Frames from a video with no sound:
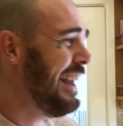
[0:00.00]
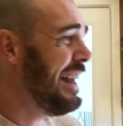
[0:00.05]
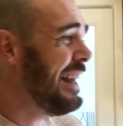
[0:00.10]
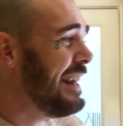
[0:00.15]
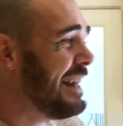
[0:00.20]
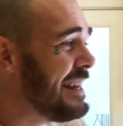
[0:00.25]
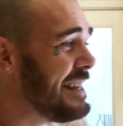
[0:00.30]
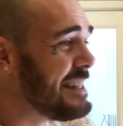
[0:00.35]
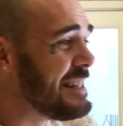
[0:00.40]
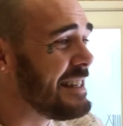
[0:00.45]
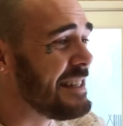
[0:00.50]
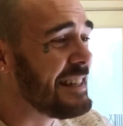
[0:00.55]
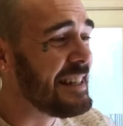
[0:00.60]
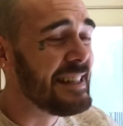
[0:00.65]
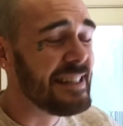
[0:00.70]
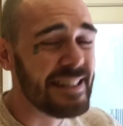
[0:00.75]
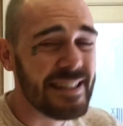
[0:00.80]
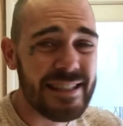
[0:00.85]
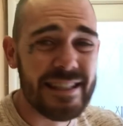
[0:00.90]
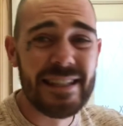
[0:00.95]

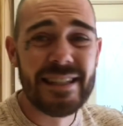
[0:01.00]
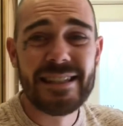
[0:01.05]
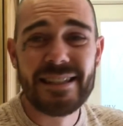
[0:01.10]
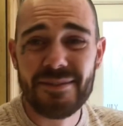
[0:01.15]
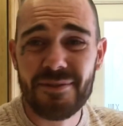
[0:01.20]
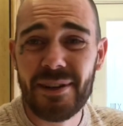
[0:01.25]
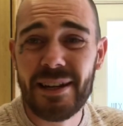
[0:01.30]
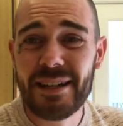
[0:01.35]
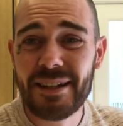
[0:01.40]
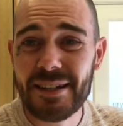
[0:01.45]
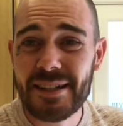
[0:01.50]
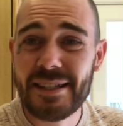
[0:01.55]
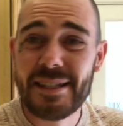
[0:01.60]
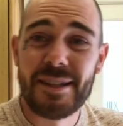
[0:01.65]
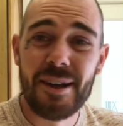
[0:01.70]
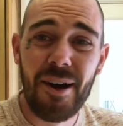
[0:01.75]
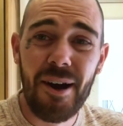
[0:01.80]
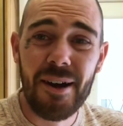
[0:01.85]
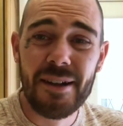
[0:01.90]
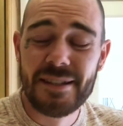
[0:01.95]
This is a really good
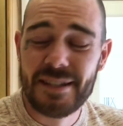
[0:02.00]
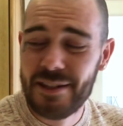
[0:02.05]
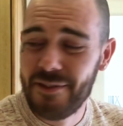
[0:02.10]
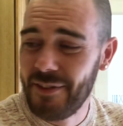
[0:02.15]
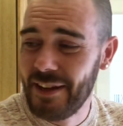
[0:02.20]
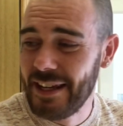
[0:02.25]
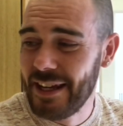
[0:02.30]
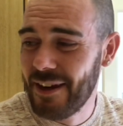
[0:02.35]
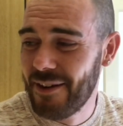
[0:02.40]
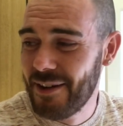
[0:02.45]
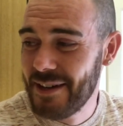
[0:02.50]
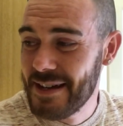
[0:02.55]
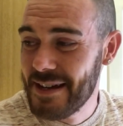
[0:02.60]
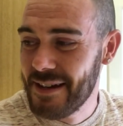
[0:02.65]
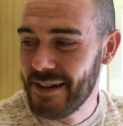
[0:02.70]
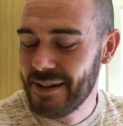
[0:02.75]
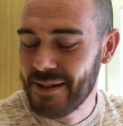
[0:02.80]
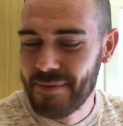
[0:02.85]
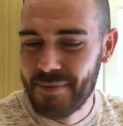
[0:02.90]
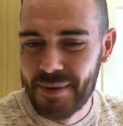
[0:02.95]
start to the video, I
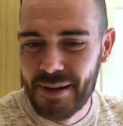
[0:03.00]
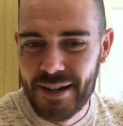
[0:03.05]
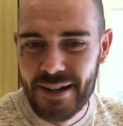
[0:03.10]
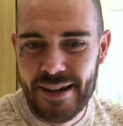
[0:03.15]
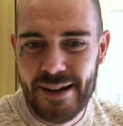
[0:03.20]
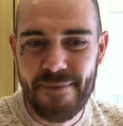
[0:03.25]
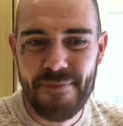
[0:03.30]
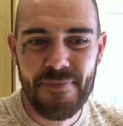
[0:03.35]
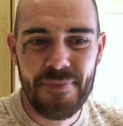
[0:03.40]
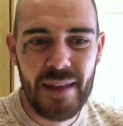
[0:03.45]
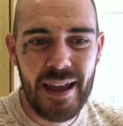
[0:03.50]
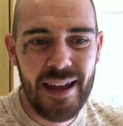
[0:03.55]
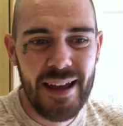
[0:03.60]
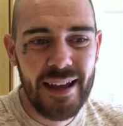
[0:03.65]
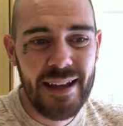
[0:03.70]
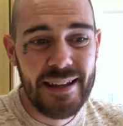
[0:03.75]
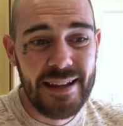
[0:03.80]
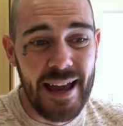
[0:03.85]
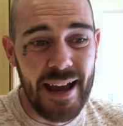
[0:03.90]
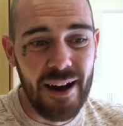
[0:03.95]
know, but
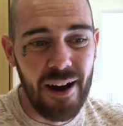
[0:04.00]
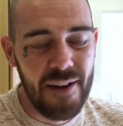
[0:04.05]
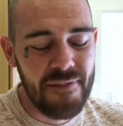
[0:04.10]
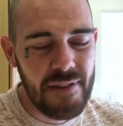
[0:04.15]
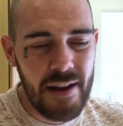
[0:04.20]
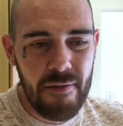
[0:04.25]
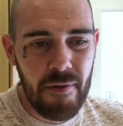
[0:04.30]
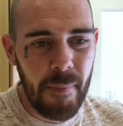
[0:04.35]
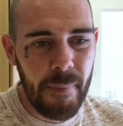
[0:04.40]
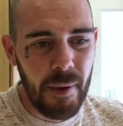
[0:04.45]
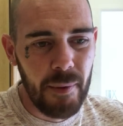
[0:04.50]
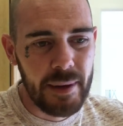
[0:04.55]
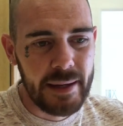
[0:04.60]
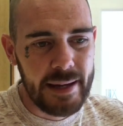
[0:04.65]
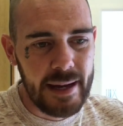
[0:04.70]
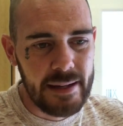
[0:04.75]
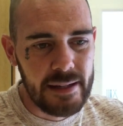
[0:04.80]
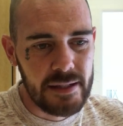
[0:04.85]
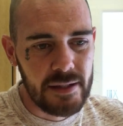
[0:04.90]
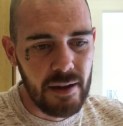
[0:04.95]
yeah, I've never built a
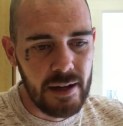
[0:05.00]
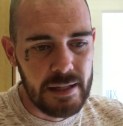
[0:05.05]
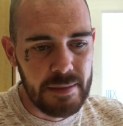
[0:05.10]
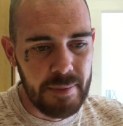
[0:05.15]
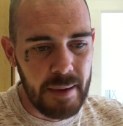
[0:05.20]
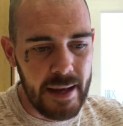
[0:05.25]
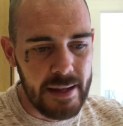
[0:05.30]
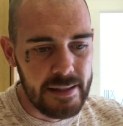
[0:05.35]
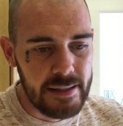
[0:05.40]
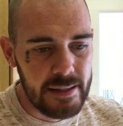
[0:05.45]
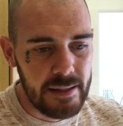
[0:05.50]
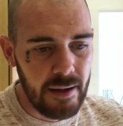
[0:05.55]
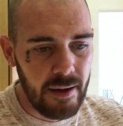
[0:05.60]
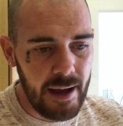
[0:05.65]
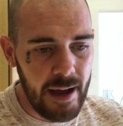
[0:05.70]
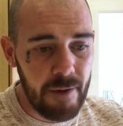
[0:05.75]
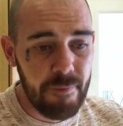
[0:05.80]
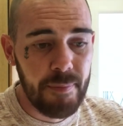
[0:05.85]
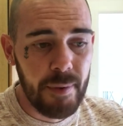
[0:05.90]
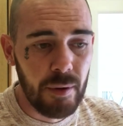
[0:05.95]
king-size bed. I
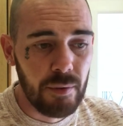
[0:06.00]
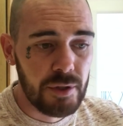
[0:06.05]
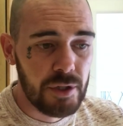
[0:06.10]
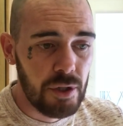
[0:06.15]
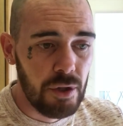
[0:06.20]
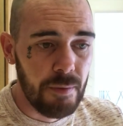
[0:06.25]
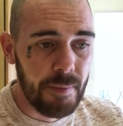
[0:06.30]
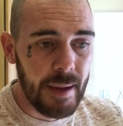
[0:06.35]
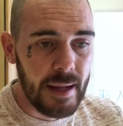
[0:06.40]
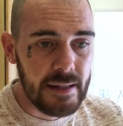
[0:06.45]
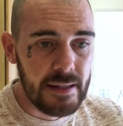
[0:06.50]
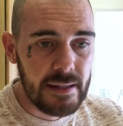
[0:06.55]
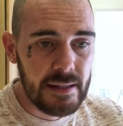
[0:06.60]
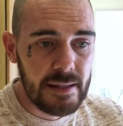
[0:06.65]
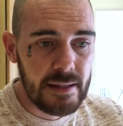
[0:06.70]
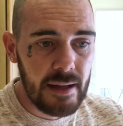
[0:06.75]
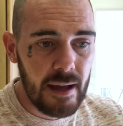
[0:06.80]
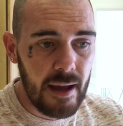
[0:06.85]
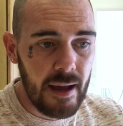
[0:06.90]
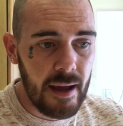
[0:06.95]
have built two
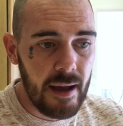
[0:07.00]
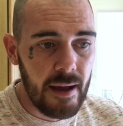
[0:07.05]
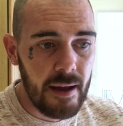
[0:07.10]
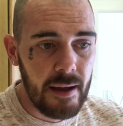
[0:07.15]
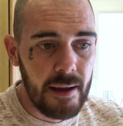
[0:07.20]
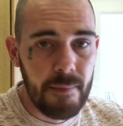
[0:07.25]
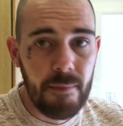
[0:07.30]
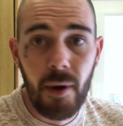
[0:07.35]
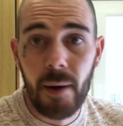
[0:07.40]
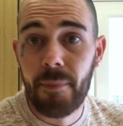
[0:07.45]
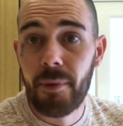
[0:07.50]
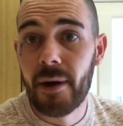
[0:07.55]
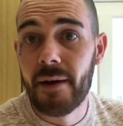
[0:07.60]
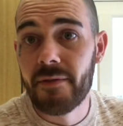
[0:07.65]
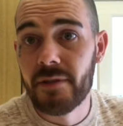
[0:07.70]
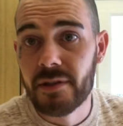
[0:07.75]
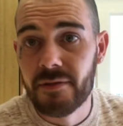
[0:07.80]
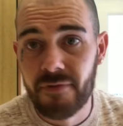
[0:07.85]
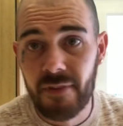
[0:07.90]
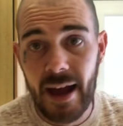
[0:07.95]
beds in my
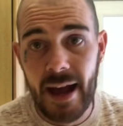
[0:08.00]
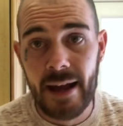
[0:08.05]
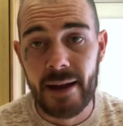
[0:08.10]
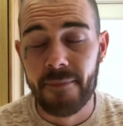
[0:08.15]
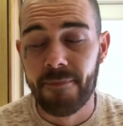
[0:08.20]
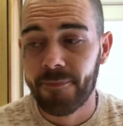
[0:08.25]
previous van,